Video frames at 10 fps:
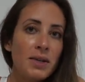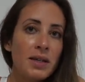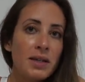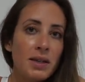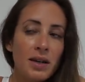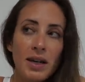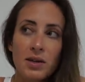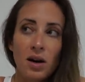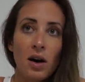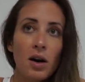It's it's
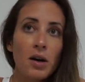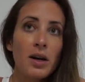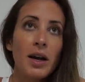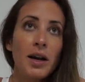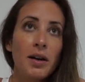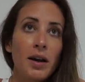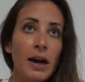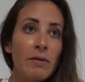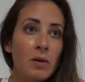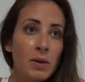hard and
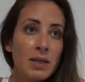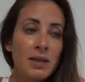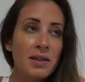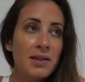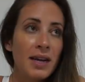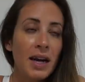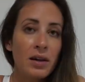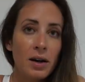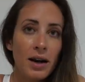everyone's in this together